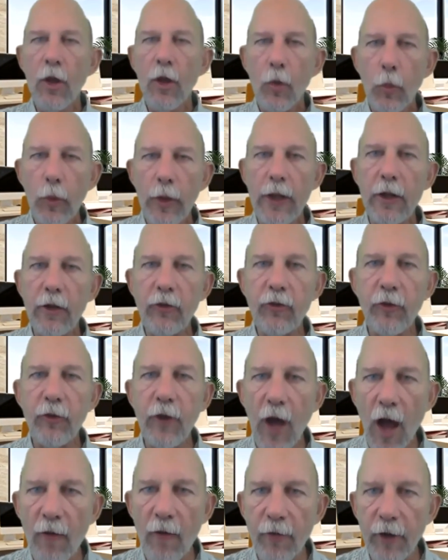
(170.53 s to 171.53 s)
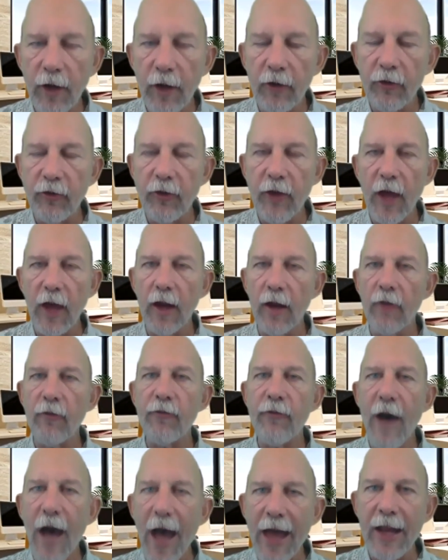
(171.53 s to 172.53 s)
we discovered a set of
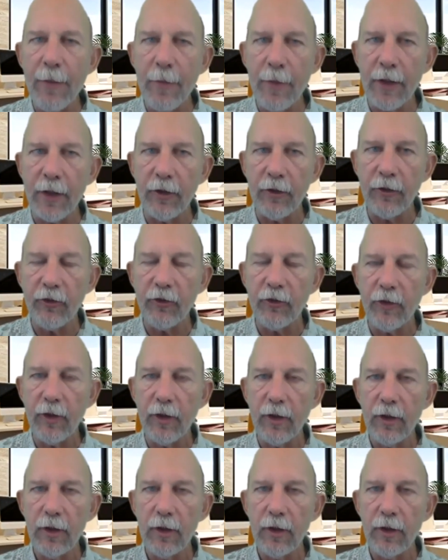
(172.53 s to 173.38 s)
vitamins